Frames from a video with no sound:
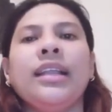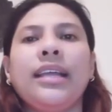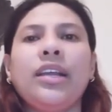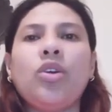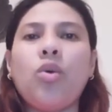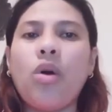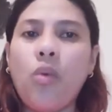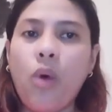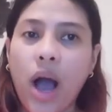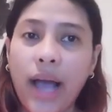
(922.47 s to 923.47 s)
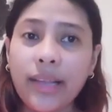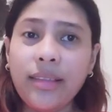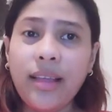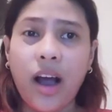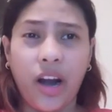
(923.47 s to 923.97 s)
Then NOAA 1,
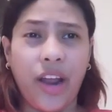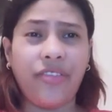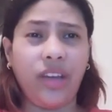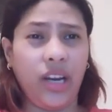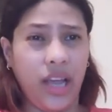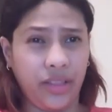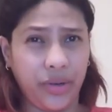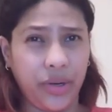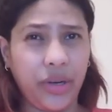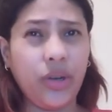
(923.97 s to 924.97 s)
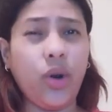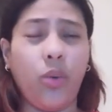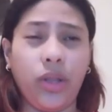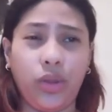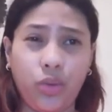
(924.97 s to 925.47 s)
RFE letter,
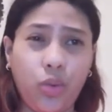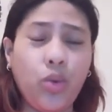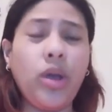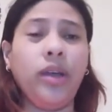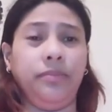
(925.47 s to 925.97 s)
NOAA 2,